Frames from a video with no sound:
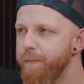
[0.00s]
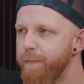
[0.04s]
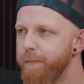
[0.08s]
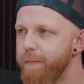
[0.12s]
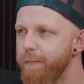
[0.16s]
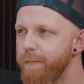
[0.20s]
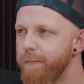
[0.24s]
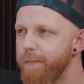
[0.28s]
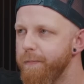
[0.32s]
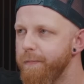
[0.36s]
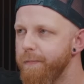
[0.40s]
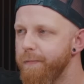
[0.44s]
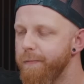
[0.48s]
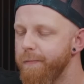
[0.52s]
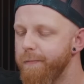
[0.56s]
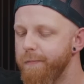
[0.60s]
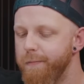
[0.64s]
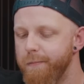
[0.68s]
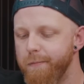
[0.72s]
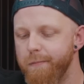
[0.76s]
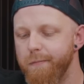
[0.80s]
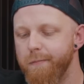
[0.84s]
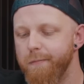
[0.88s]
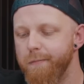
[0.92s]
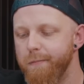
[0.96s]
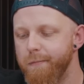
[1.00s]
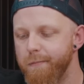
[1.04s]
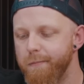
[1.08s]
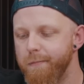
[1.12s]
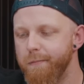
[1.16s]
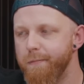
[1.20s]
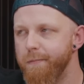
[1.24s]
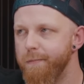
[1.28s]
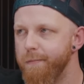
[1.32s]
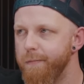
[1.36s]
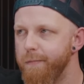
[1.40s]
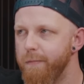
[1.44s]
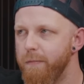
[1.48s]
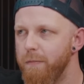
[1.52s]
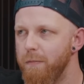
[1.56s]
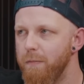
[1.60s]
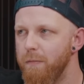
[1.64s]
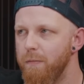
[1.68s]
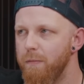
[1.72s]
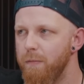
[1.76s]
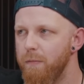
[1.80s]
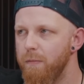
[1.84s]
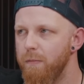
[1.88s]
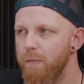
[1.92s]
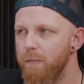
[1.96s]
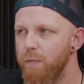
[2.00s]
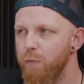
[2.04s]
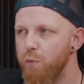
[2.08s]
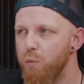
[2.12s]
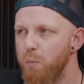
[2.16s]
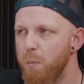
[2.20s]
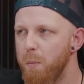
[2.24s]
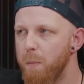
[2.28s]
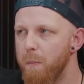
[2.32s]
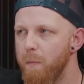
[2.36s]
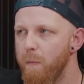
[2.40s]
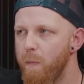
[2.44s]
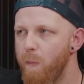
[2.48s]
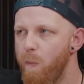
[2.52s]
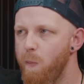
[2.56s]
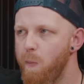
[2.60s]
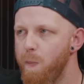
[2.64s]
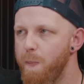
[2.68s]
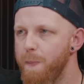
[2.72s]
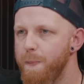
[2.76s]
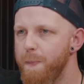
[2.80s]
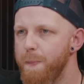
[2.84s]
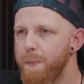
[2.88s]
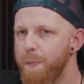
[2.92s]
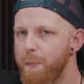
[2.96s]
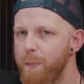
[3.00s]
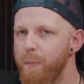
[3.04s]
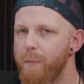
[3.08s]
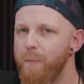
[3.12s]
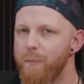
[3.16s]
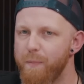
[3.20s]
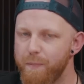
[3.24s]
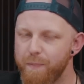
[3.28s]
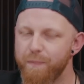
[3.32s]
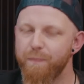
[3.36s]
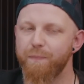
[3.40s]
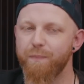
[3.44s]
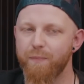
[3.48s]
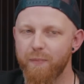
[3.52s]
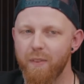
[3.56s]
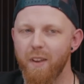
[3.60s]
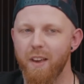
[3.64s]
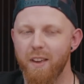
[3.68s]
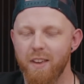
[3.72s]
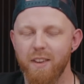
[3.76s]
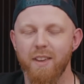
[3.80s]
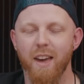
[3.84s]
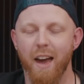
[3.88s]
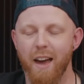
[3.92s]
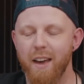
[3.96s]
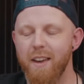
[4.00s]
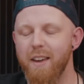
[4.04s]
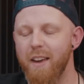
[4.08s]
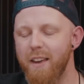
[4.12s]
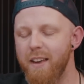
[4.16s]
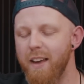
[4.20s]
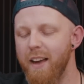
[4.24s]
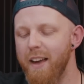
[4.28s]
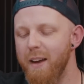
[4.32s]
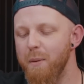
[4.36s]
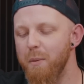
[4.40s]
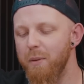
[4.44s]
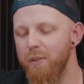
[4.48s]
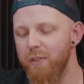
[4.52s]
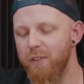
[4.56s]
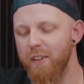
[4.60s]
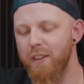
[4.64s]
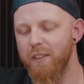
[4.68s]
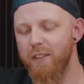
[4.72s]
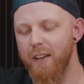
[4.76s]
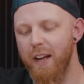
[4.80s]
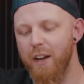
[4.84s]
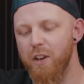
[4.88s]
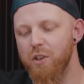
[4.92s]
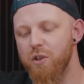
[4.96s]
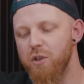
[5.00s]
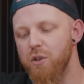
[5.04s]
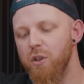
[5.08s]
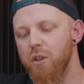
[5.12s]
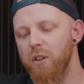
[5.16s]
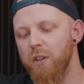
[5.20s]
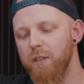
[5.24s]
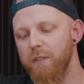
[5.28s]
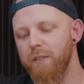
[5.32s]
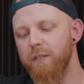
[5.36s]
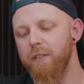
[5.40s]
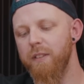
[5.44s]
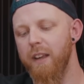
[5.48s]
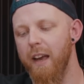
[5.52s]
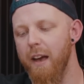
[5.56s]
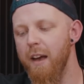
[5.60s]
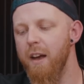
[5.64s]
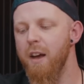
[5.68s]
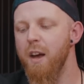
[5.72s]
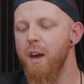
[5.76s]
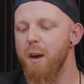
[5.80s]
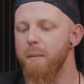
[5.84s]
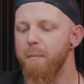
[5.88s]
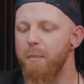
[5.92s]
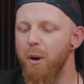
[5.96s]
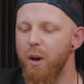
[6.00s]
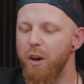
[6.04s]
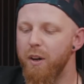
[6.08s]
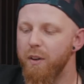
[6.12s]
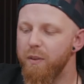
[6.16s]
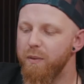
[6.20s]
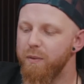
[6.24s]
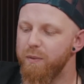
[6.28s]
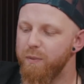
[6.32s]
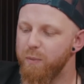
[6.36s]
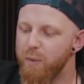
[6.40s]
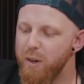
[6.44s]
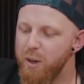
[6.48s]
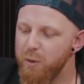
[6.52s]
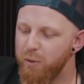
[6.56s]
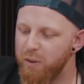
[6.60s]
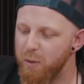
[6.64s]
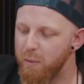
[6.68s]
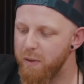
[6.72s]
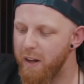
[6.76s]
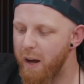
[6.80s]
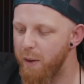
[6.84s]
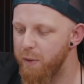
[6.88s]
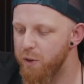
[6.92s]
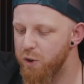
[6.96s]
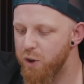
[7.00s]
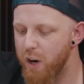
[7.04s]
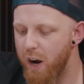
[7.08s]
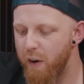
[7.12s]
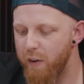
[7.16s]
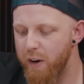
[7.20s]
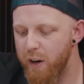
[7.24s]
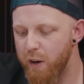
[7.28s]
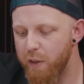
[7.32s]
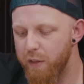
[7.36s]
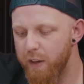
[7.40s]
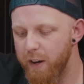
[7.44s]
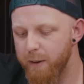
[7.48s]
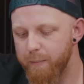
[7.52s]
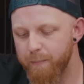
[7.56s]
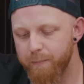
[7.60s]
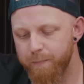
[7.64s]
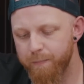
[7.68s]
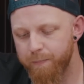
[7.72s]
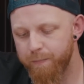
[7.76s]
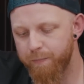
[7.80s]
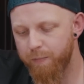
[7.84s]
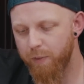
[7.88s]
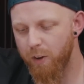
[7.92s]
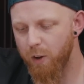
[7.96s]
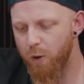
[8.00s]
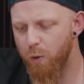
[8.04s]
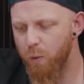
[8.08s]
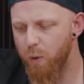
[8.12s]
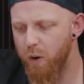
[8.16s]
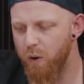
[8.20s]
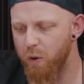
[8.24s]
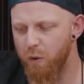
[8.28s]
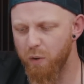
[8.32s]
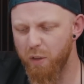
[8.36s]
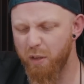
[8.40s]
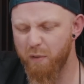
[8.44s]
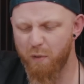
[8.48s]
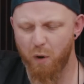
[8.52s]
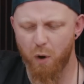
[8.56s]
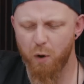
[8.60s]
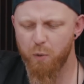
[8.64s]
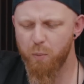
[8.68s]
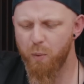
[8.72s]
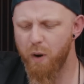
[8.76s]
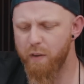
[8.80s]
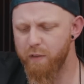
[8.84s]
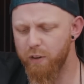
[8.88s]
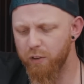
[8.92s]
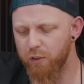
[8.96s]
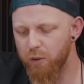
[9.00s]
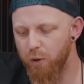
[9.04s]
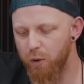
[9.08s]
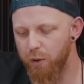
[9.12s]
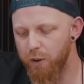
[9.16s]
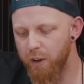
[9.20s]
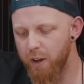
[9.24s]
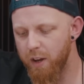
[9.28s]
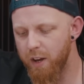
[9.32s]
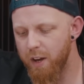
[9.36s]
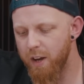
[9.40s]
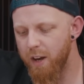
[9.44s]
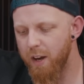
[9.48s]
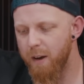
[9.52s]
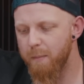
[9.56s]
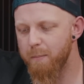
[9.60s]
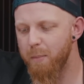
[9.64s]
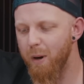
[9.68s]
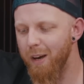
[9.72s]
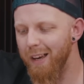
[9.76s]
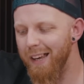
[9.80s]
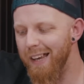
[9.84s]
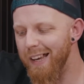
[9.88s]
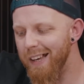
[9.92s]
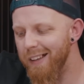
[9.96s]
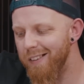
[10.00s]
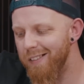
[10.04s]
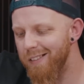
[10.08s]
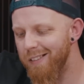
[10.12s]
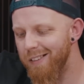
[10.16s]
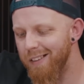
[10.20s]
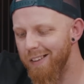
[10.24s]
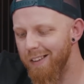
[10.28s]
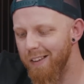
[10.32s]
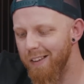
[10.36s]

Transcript: at the time, yes, but we did it in a custom scenario type situation. Yeah, it was intentional, yeah. But we used it without the chariot thing, or throne, whatever it's called. But he's